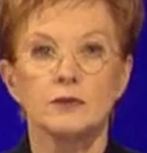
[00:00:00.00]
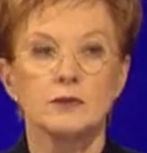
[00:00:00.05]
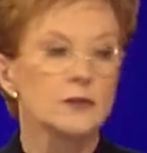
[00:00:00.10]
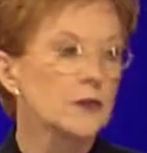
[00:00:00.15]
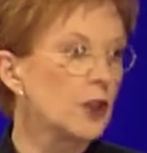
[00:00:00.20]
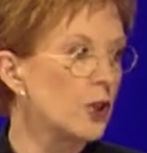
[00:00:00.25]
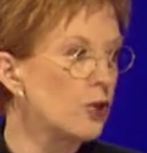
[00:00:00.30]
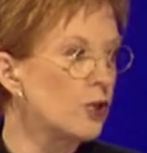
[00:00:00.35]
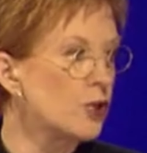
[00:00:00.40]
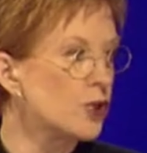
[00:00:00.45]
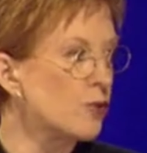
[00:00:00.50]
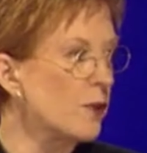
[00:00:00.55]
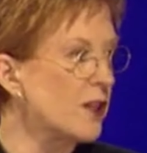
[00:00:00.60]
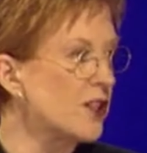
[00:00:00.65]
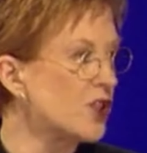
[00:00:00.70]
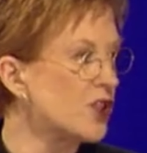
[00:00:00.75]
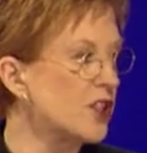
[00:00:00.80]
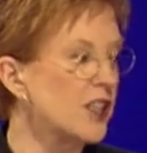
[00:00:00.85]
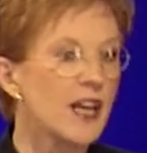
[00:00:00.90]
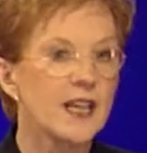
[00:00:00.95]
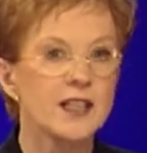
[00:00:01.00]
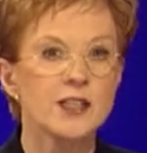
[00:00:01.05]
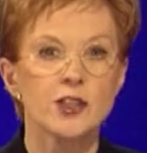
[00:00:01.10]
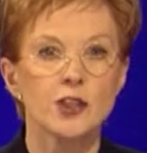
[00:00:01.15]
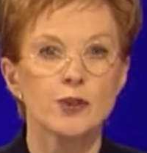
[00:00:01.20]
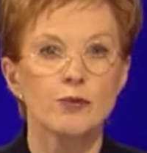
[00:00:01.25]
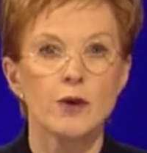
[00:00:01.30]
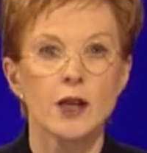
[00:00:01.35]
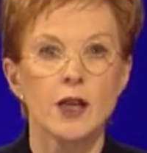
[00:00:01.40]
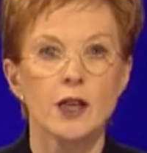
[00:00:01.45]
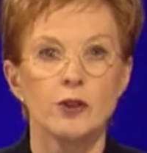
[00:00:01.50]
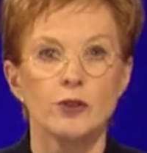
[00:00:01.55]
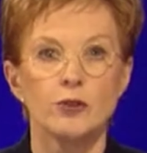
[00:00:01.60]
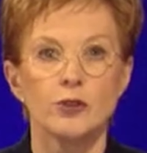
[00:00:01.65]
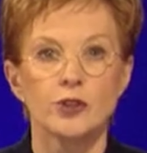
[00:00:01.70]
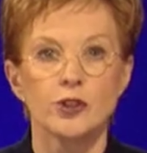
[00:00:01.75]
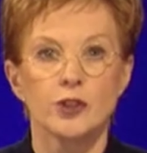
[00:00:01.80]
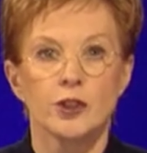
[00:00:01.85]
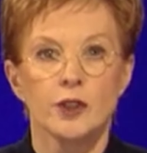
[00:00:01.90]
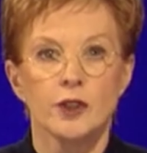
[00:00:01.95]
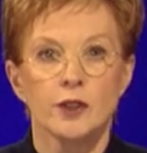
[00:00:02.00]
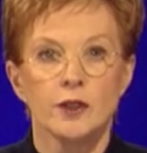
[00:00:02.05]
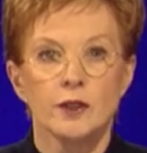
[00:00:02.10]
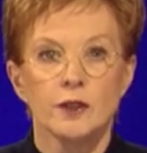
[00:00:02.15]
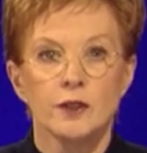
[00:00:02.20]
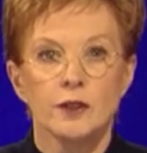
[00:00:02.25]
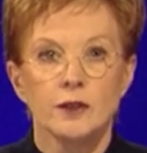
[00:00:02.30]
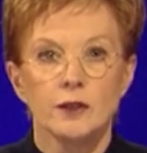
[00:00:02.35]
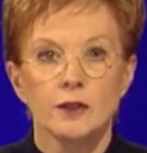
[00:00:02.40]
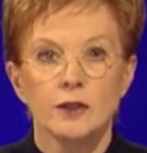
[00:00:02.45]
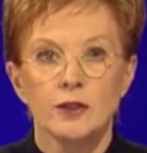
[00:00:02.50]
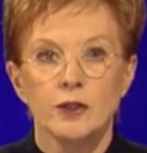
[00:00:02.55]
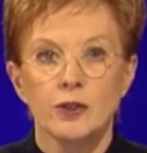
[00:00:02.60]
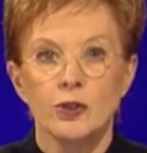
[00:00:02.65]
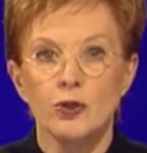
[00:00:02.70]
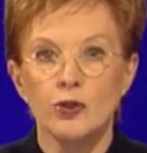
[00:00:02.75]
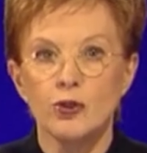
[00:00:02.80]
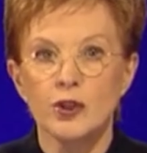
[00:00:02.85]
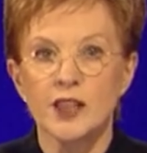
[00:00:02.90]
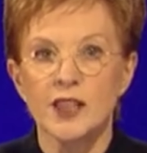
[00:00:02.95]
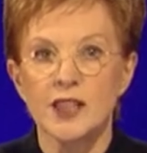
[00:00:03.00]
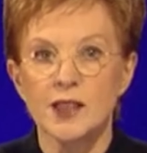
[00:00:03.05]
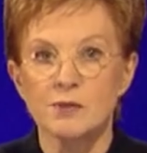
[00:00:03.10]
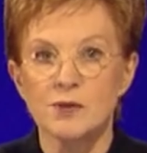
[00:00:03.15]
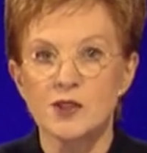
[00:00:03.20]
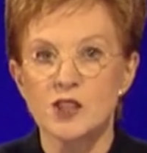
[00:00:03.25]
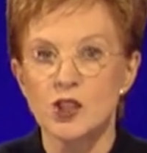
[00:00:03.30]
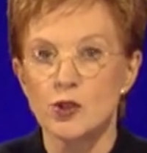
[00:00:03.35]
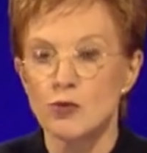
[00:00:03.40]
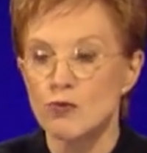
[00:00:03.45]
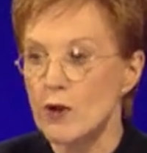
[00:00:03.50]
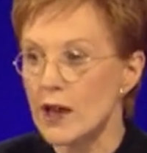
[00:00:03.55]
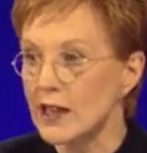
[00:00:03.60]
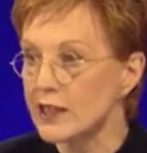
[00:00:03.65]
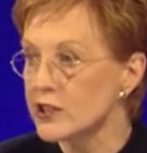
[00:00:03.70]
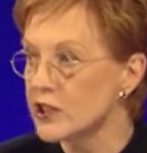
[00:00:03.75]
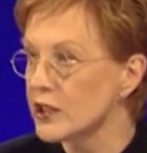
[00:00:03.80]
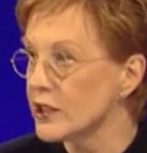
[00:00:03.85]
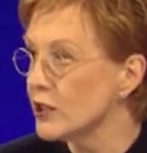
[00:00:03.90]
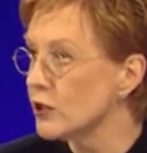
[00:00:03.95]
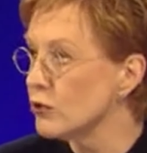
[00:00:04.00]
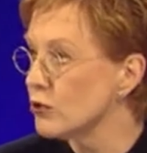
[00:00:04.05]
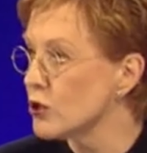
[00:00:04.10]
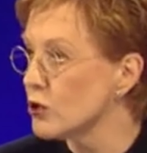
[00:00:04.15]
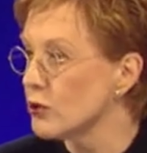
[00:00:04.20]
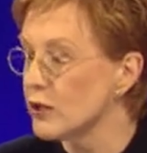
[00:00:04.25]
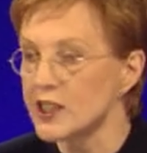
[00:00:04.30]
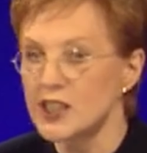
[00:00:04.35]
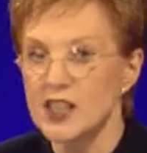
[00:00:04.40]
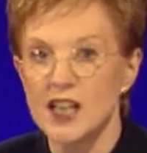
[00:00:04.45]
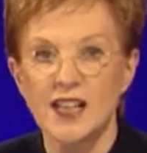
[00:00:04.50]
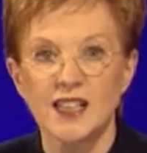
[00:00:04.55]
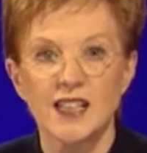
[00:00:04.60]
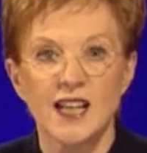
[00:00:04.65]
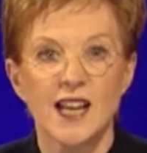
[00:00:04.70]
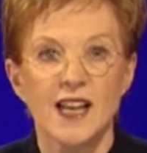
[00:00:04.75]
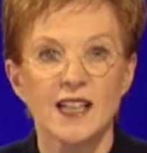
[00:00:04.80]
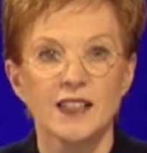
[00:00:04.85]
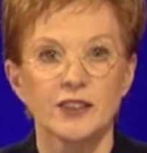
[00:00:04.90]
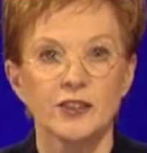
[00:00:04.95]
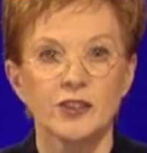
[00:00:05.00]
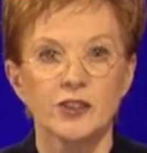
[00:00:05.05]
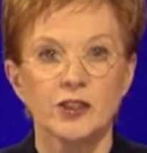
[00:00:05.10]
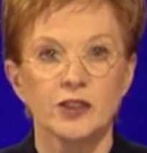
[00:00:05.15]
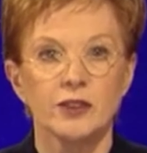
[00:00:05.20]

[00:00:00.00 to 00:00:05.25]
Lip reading: Who's reached the end of the road? Who keeps directing you to a dead end?